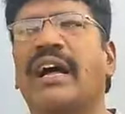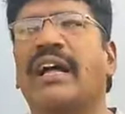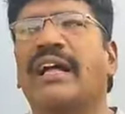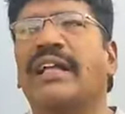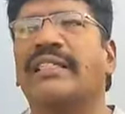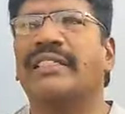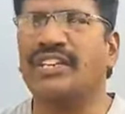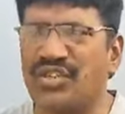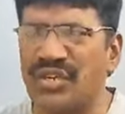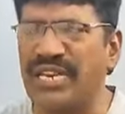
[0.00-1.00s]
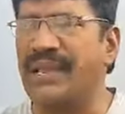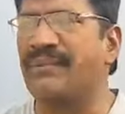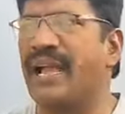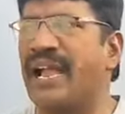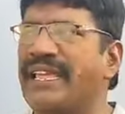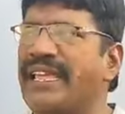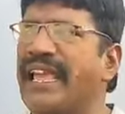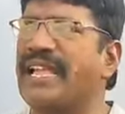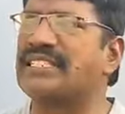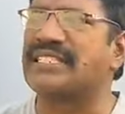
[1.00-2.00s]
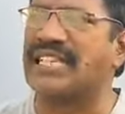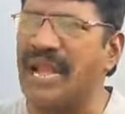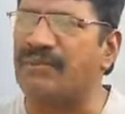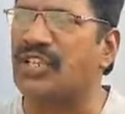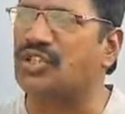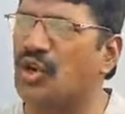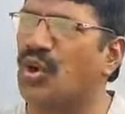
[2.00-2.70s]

the dream and he has kept the stores.